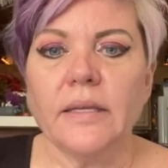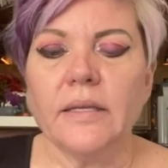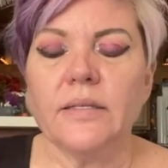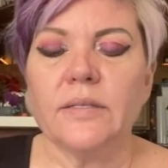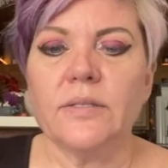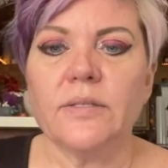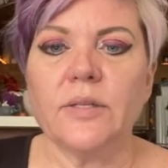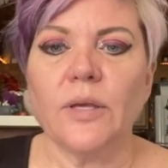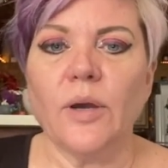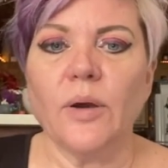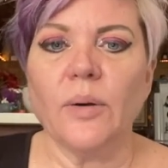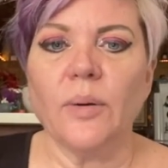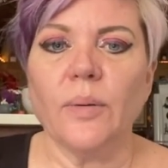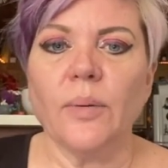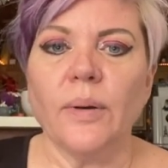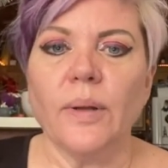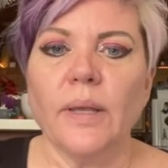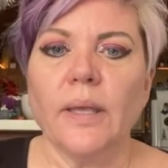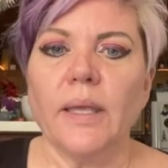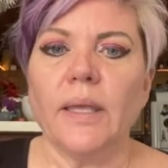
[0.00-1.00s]

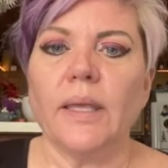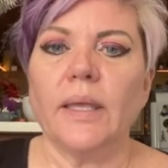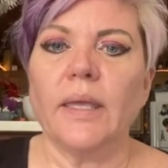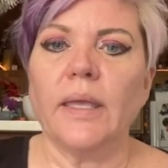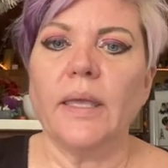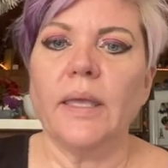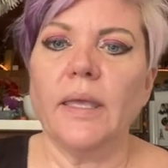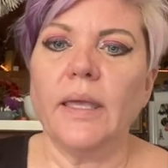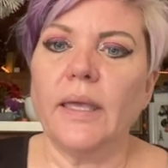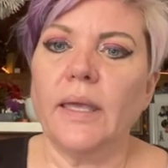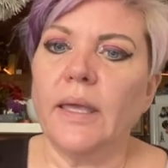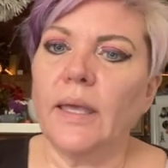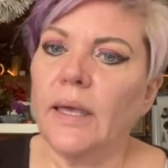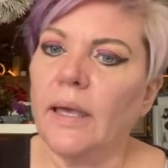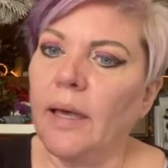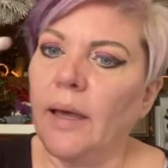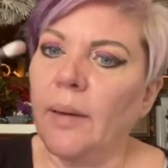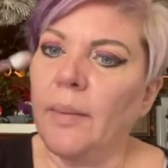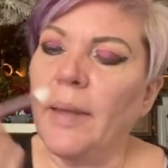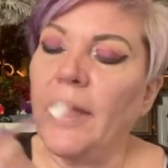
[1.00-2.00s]
So he
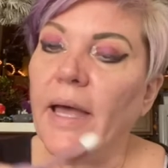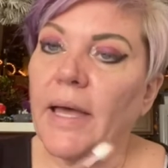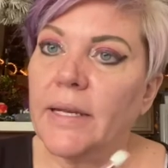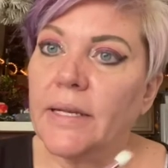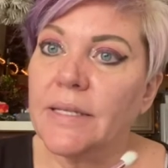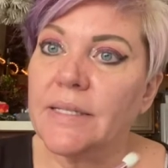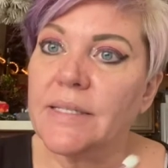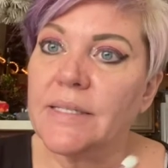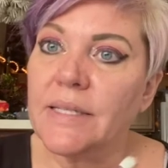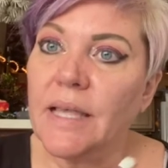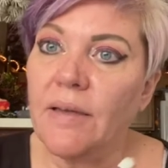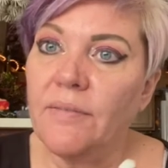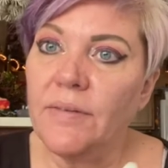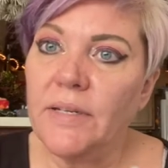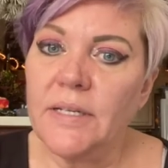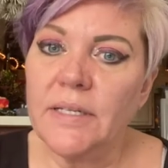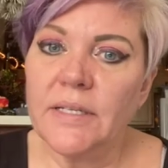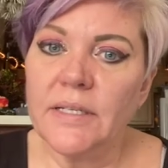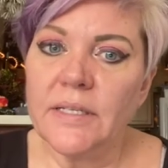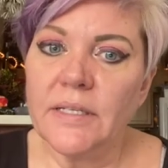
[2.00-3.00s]
uh, had a
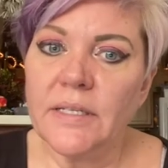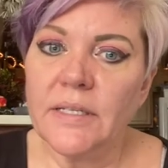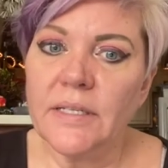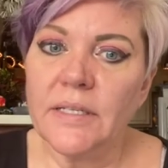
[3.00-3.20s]
seven,